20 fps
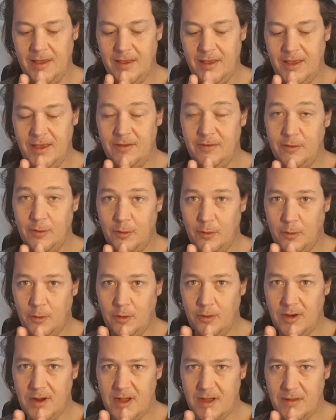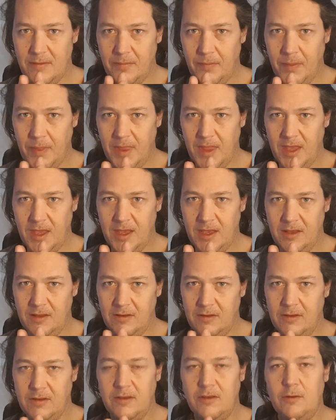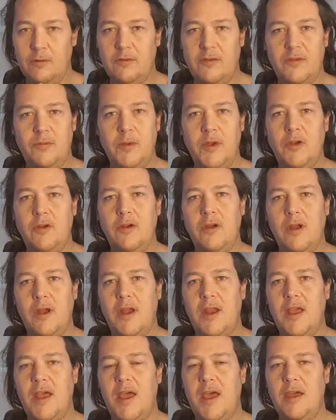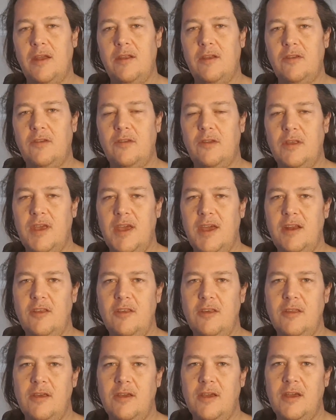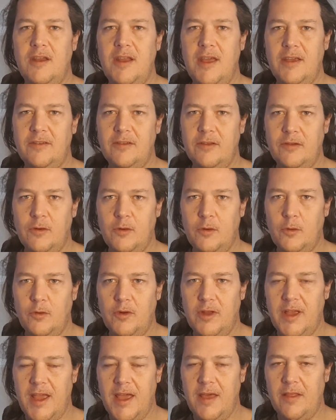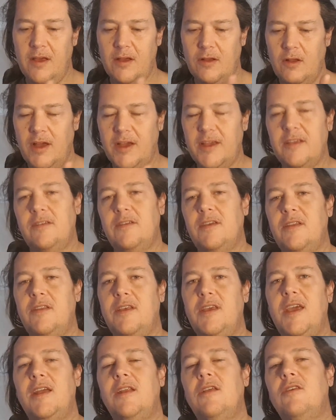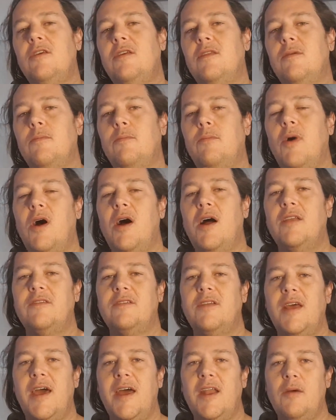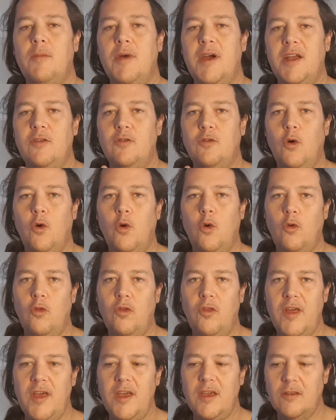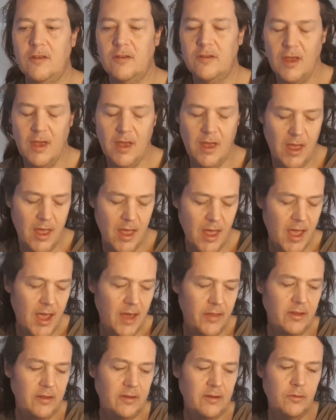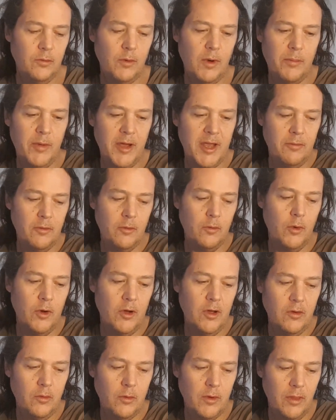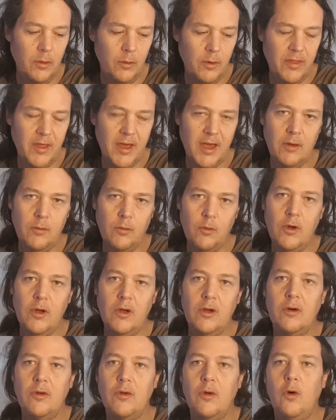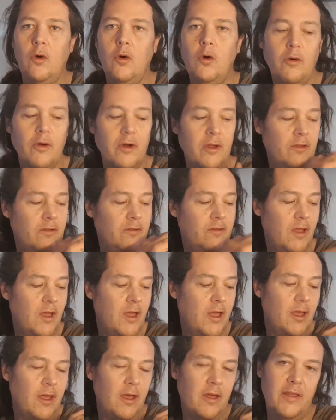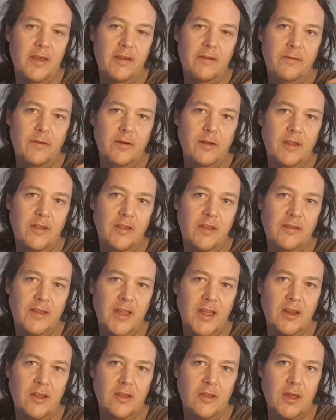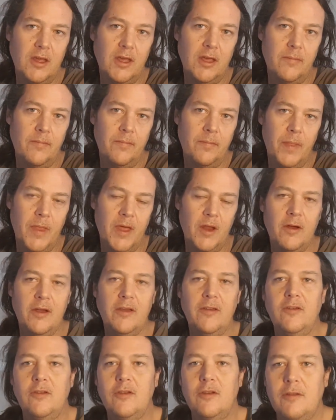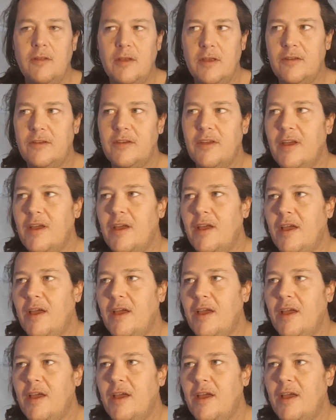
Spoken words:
is your aura, is your spirit, and it's the energy that connects us all together. Like I said, the energy that binds and animates all things. And this is what people work with when they work on auras. They're feeling this energy. And I used to do this.